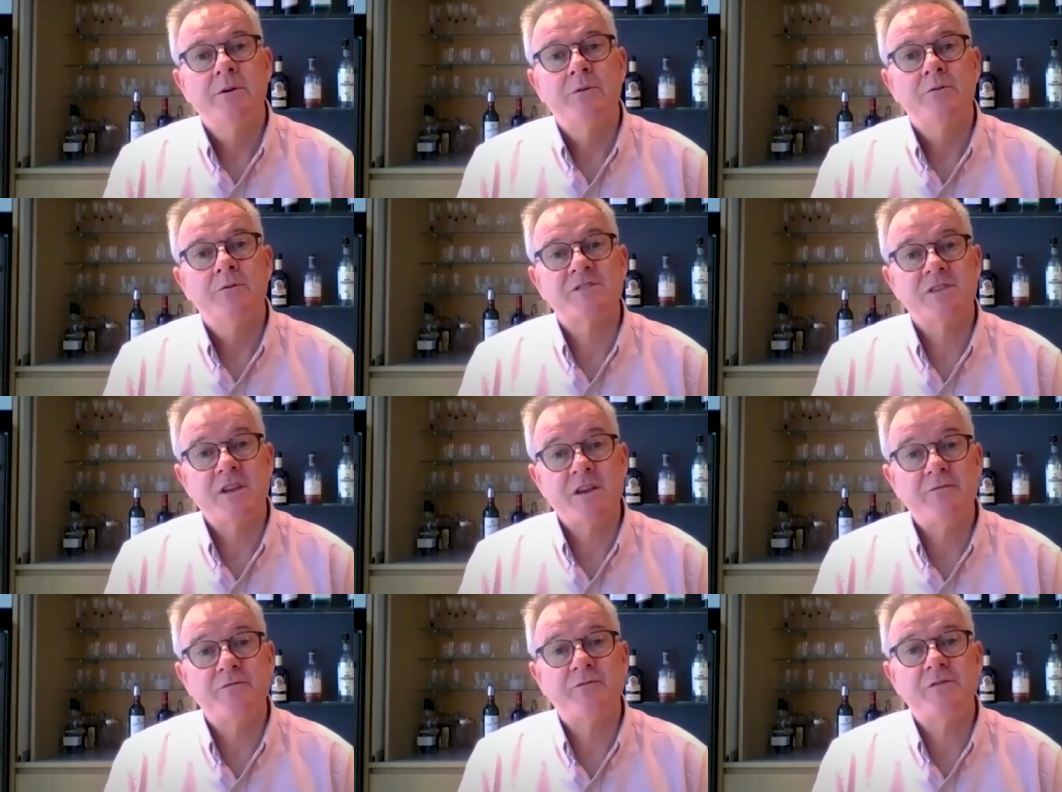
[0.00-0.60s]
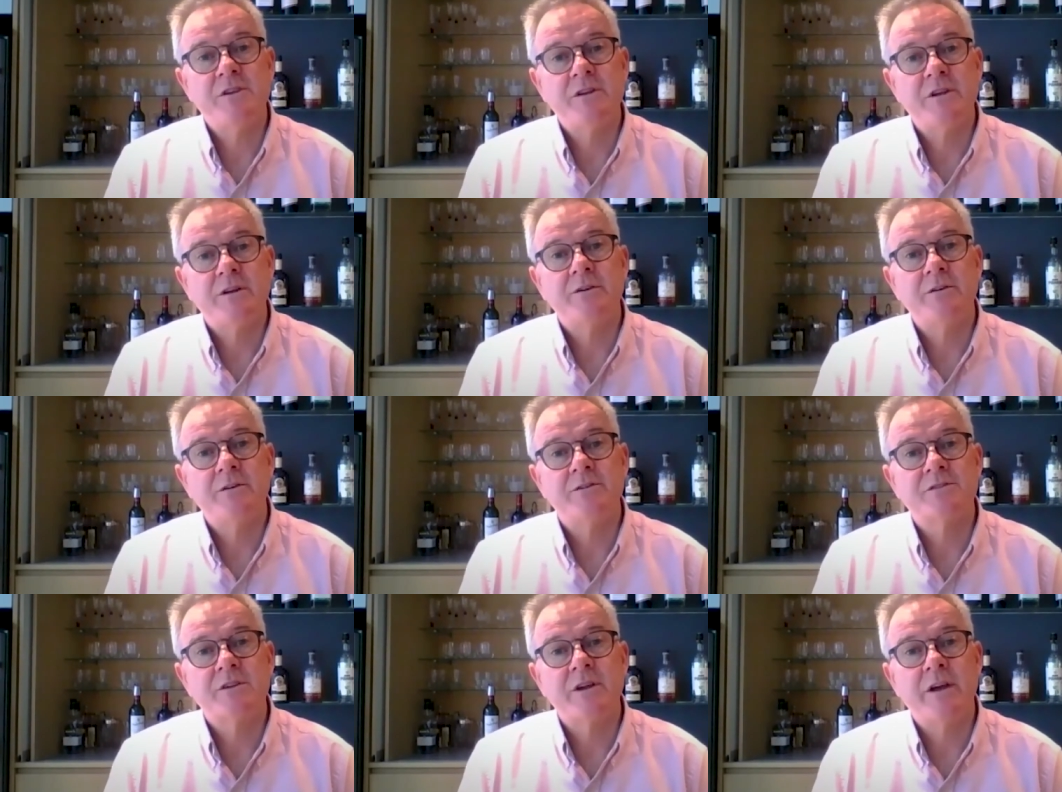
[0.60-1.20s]
safety
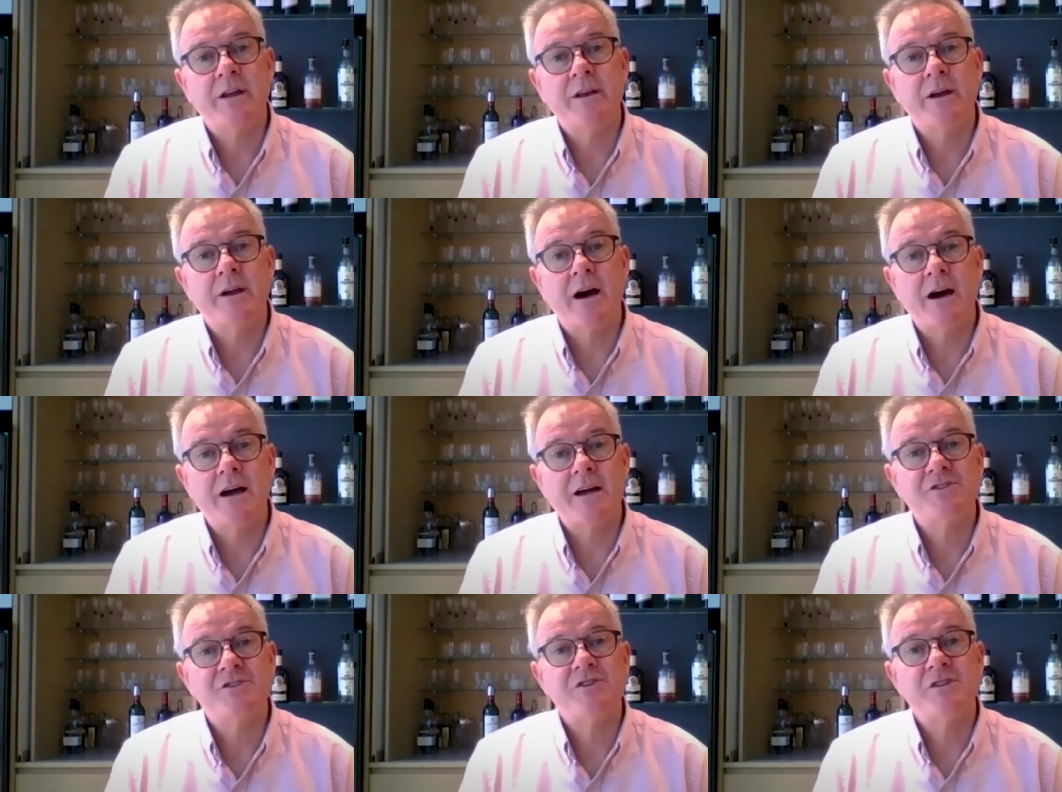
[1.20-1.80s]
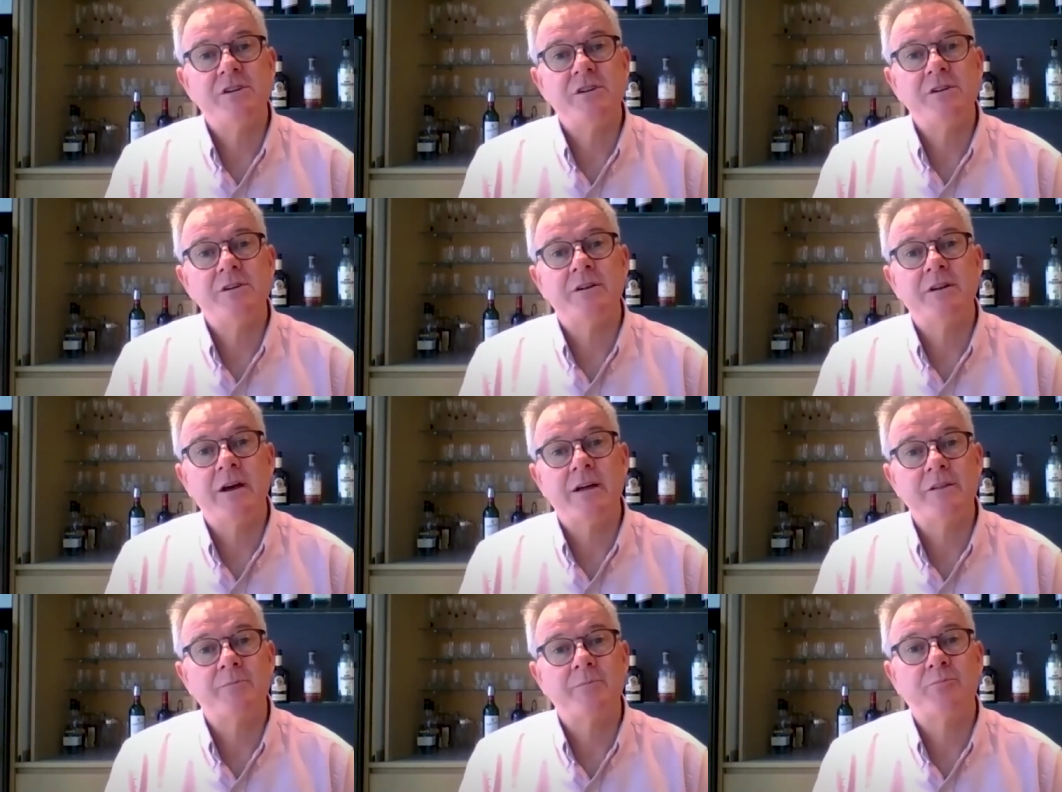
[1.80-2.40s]
and and hygiene and
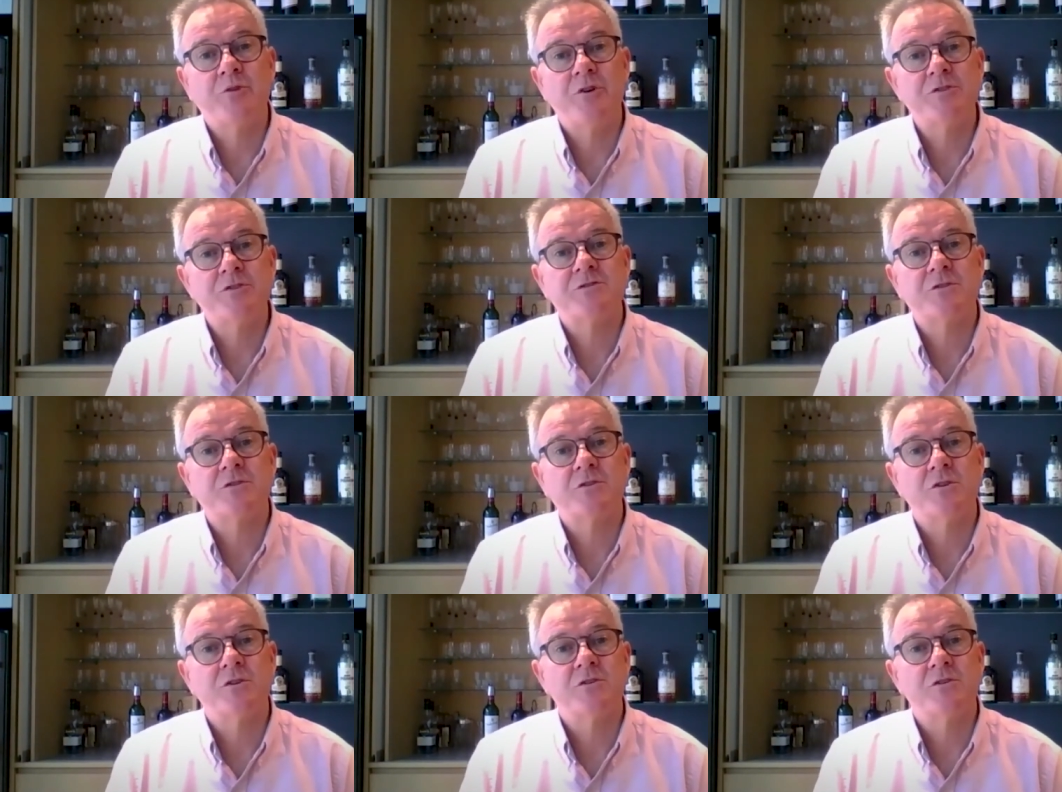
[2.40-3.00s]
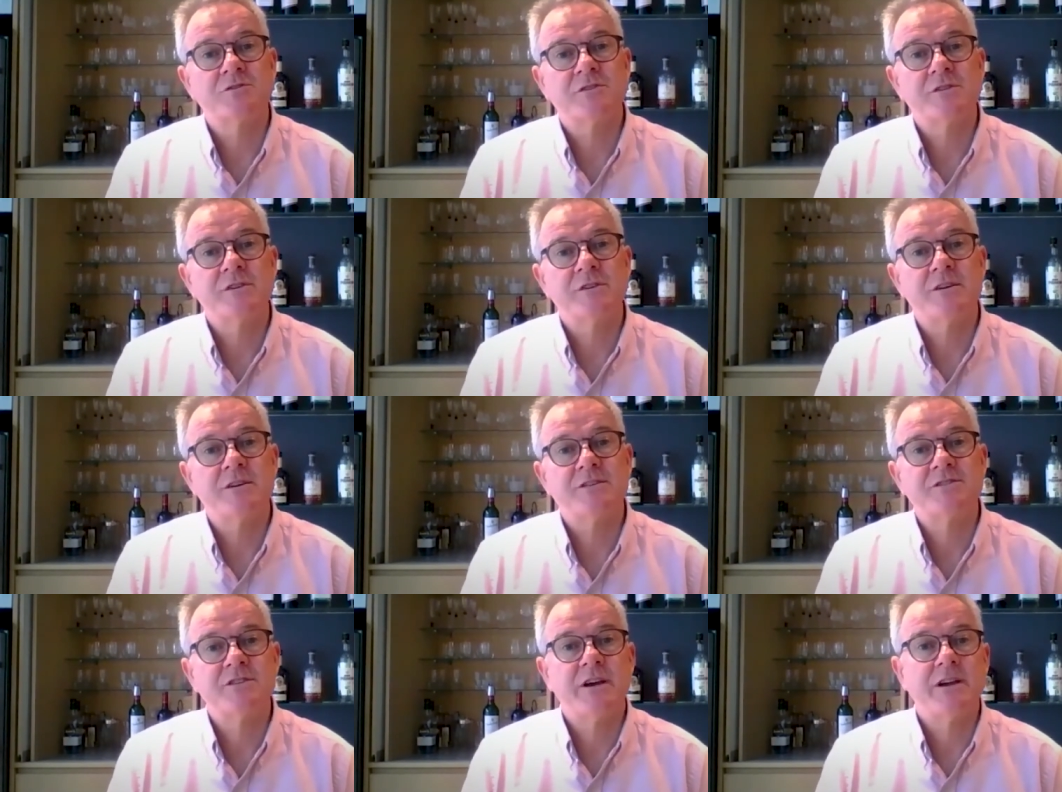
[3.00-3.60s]
other protocols in
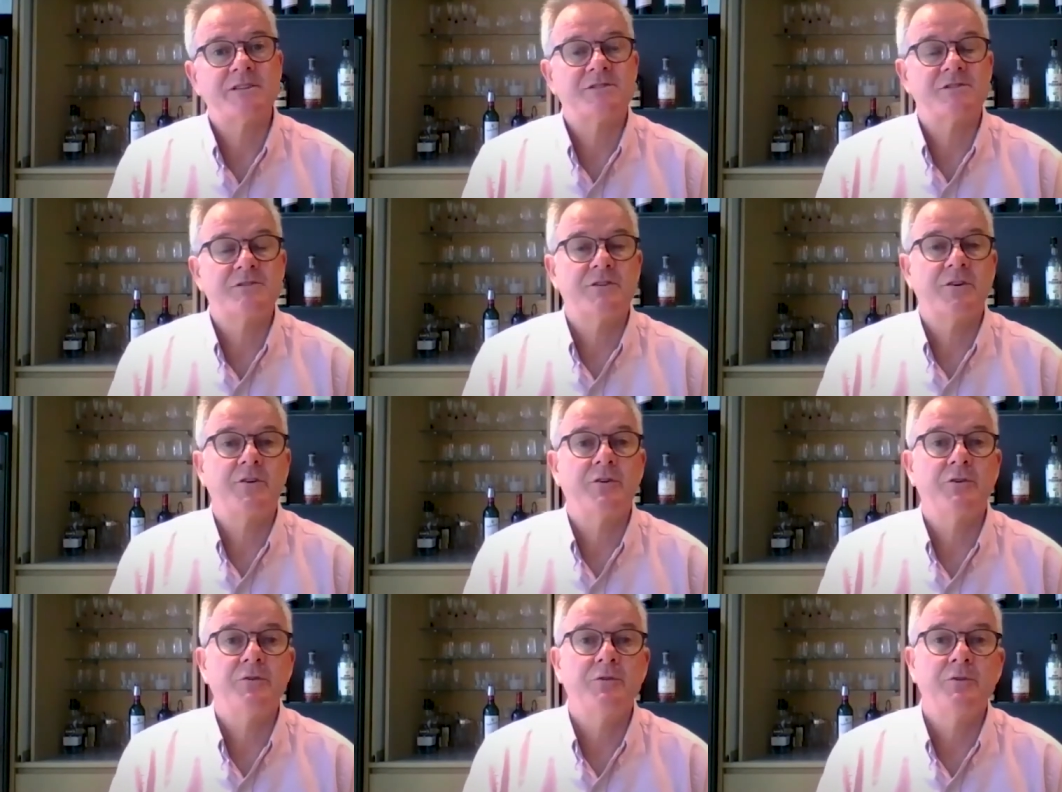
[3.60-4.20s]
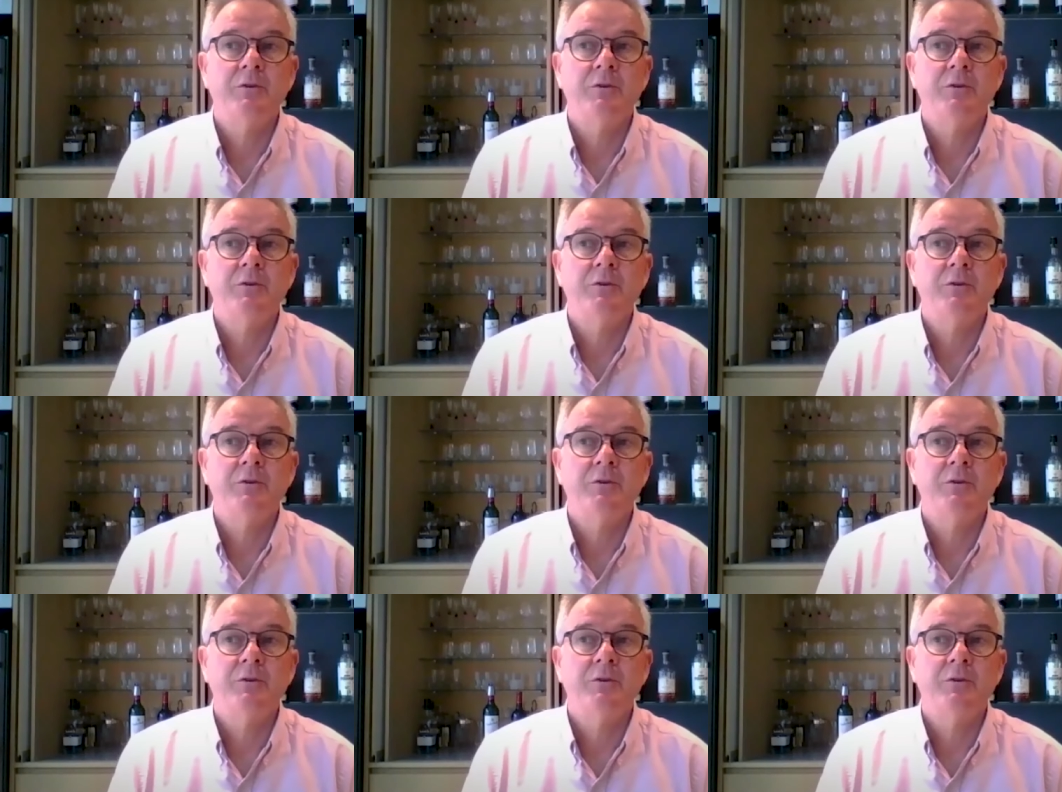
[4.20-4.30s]
our sites so